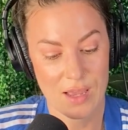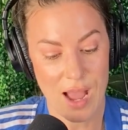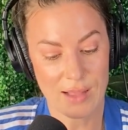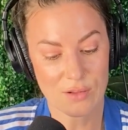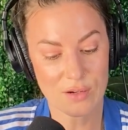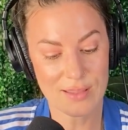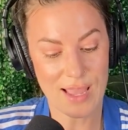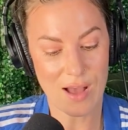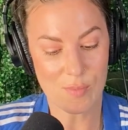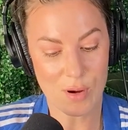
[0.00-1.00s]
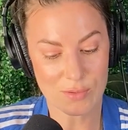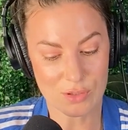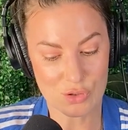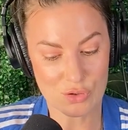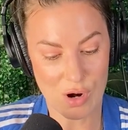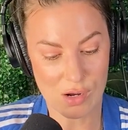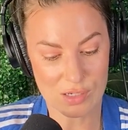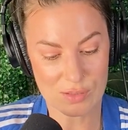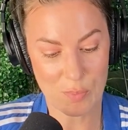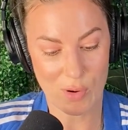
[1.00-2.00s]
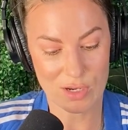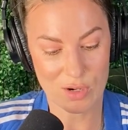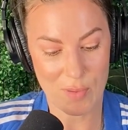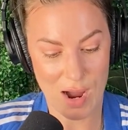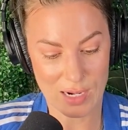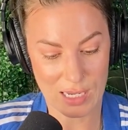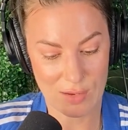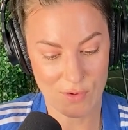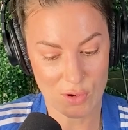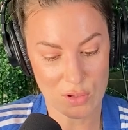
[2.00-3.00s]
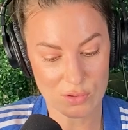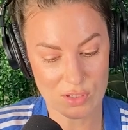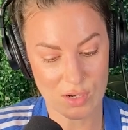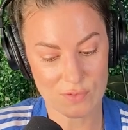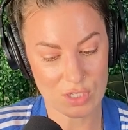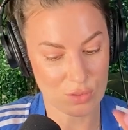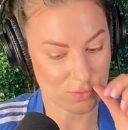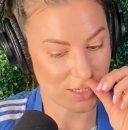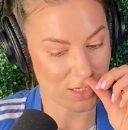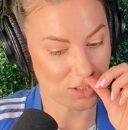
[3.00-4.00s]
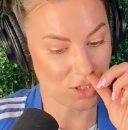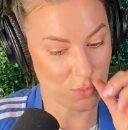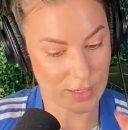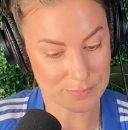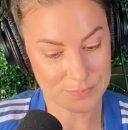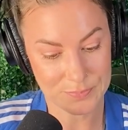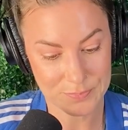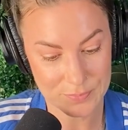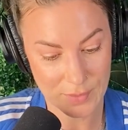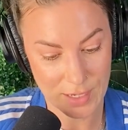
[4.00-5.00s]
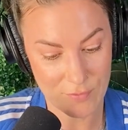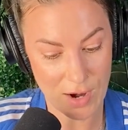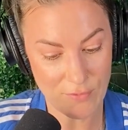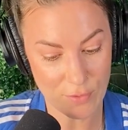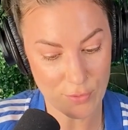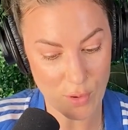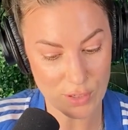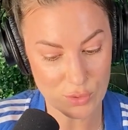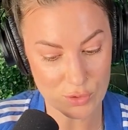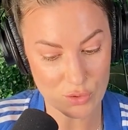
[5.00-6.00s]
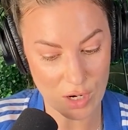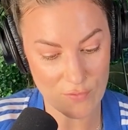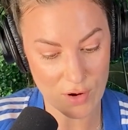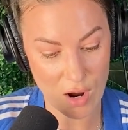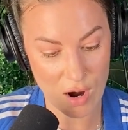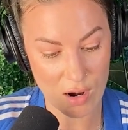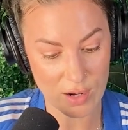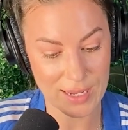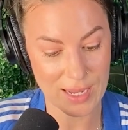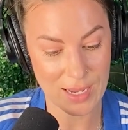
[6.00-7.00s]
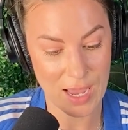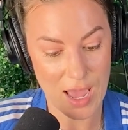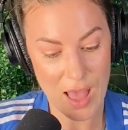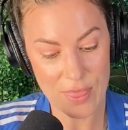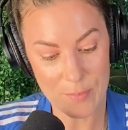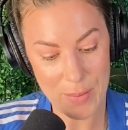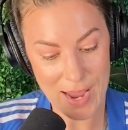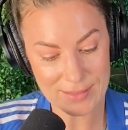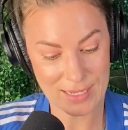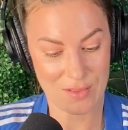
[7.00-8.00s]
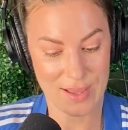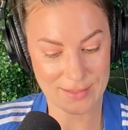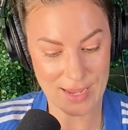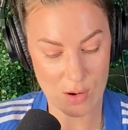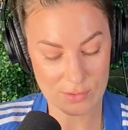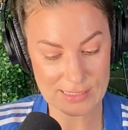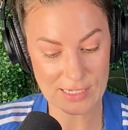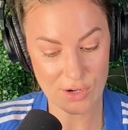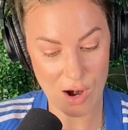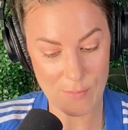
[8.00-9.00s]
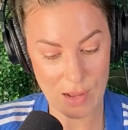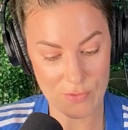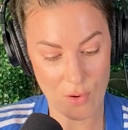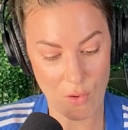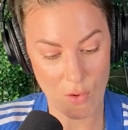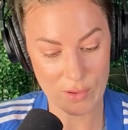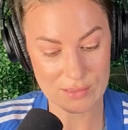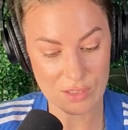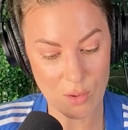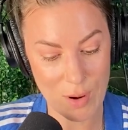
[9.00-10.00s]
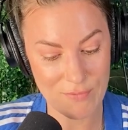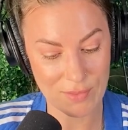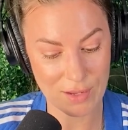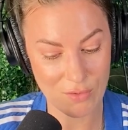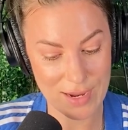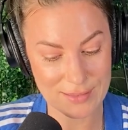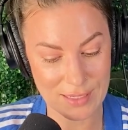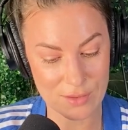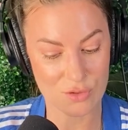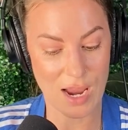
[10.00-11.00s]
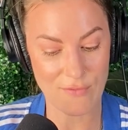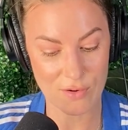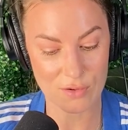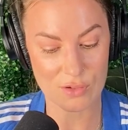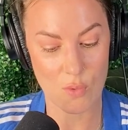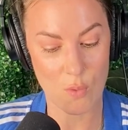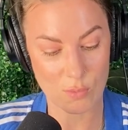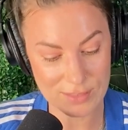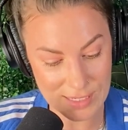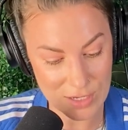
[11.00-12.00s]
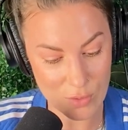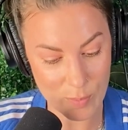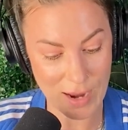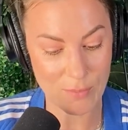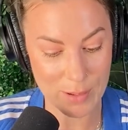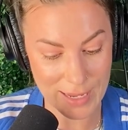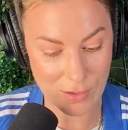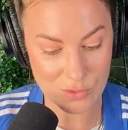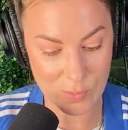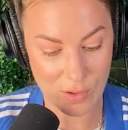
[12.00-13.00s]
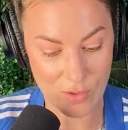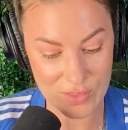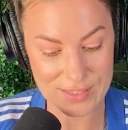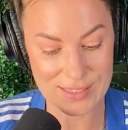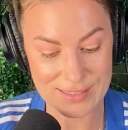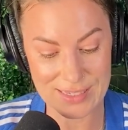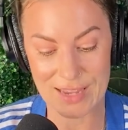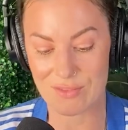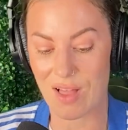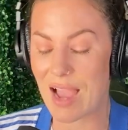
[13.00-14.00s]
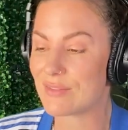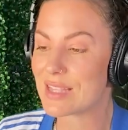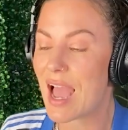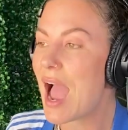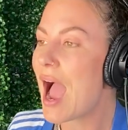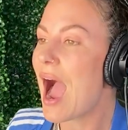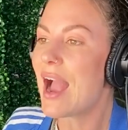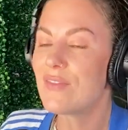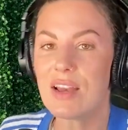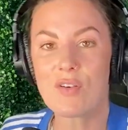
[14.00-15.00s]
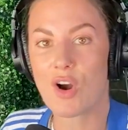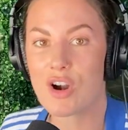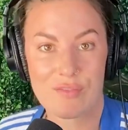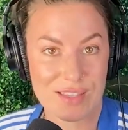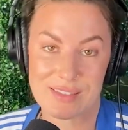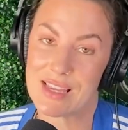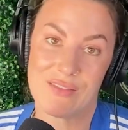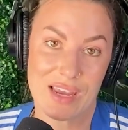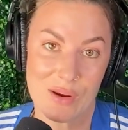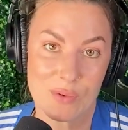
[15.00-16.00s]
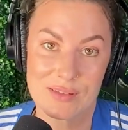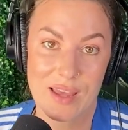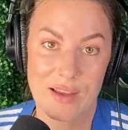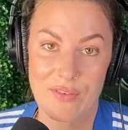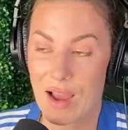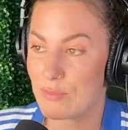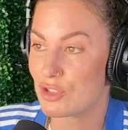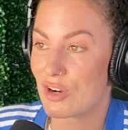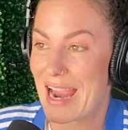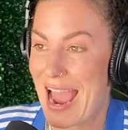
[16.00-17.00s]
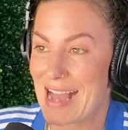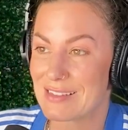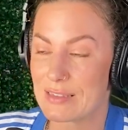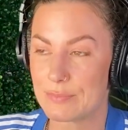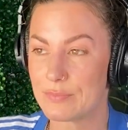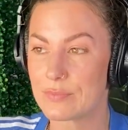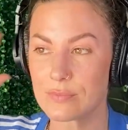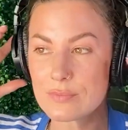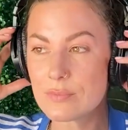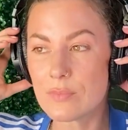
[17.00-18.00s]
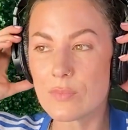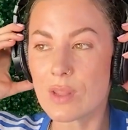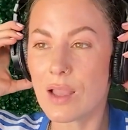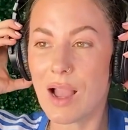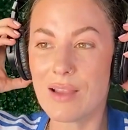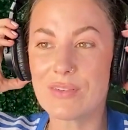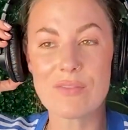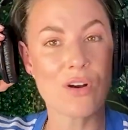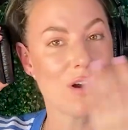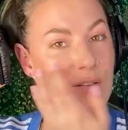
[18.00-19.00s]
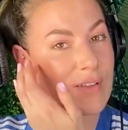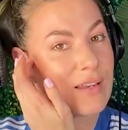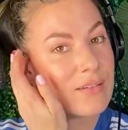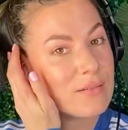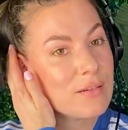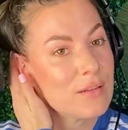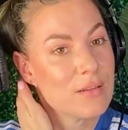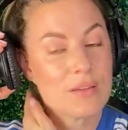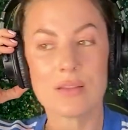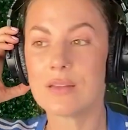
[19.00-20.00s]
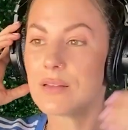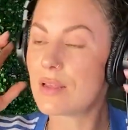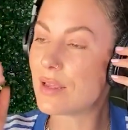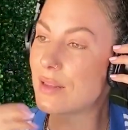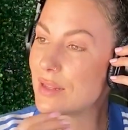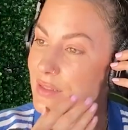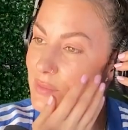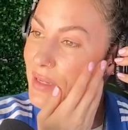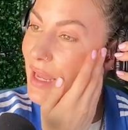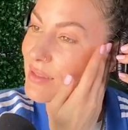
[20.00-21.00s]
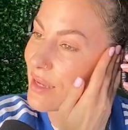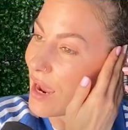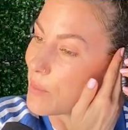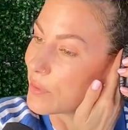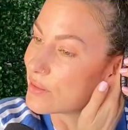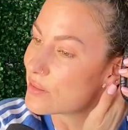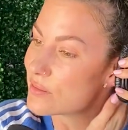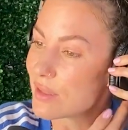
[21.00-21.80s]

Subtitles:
I learned the elbow is the strongest point in your body. If you're close enough to use it, do it. If you're ever thrown into a trunk of a car, kick the back tail lights out, stick your arm out the hole, and start waving like crazy. The drivers won't see you, but everybody else will. This has saved lives. I've never heard of this saving anyone's life. I'm sure it has. I've never heard of it. And that doesn't mean it hasn't happened.